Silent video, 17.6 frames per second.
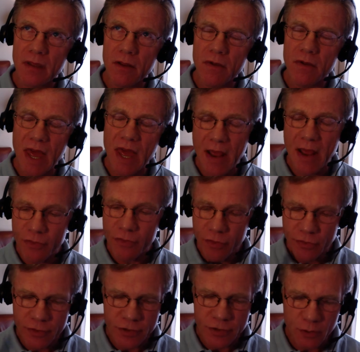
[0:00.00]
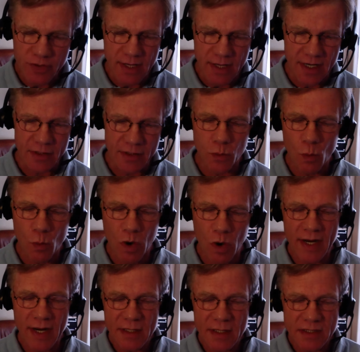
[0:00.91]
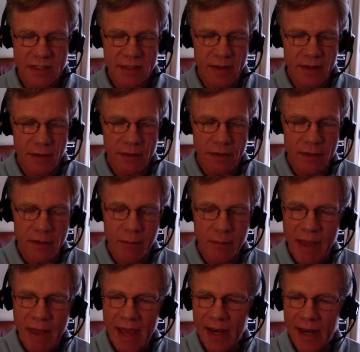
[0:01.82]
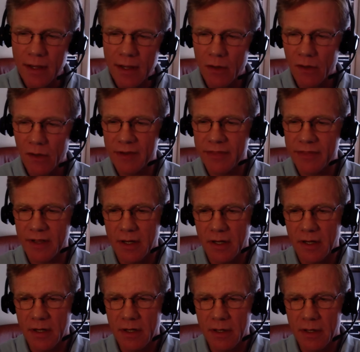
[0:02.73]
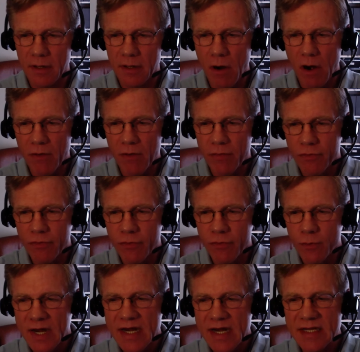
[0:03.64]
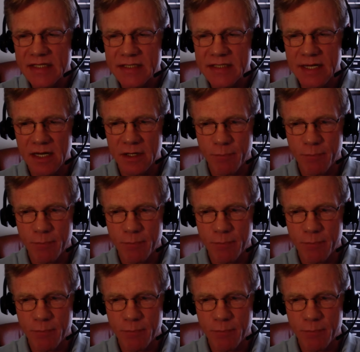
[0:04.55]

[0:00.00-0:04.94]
it's 2 things. One is that the Paleolithic are 3 distinct